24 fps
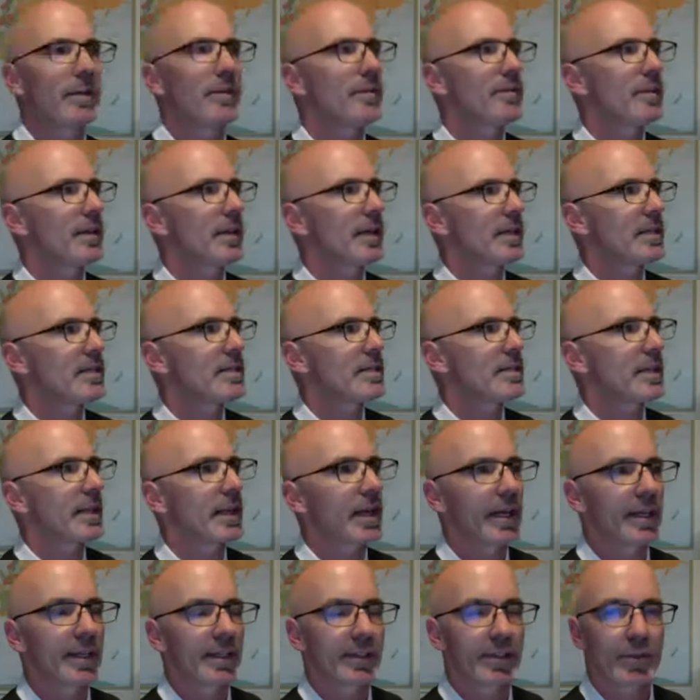the things that
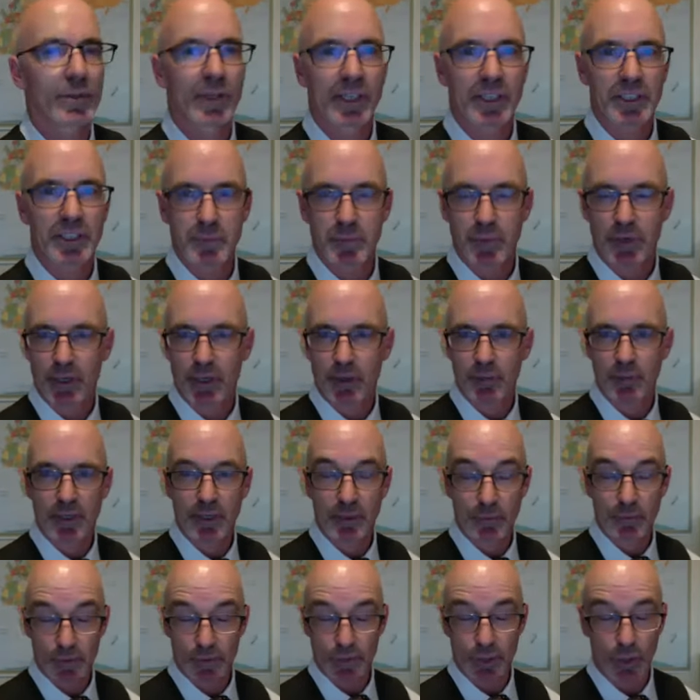I do an experiment
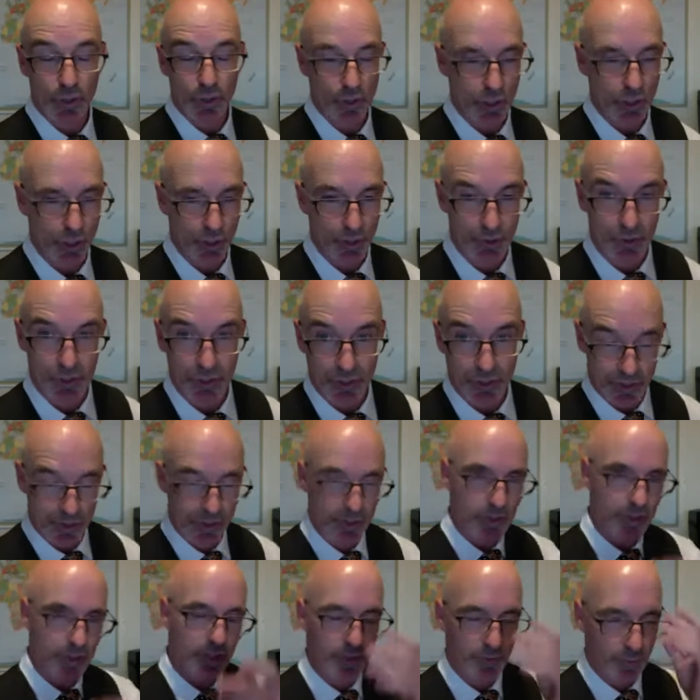with all coaches, and
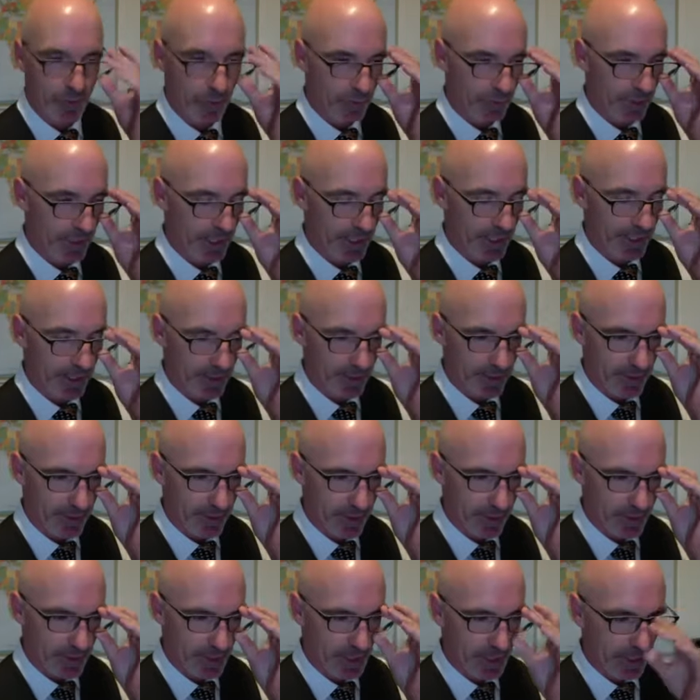this is what we're getting to
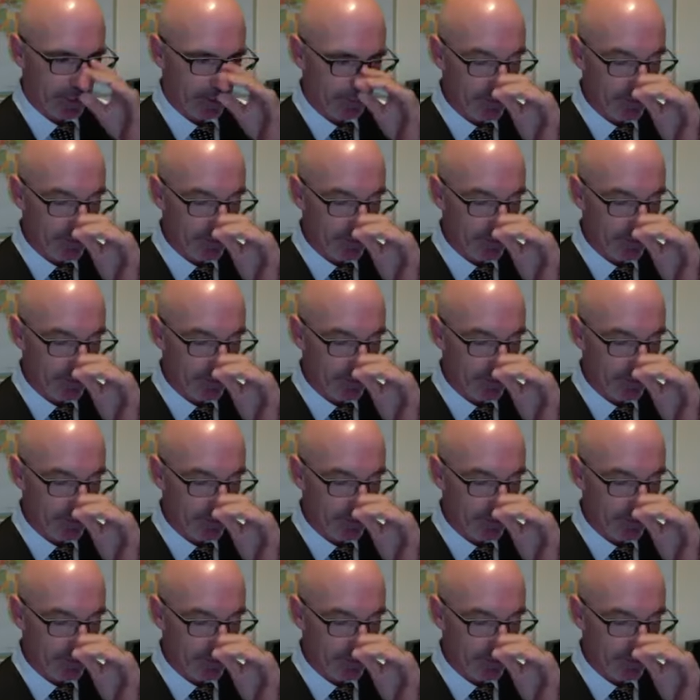this,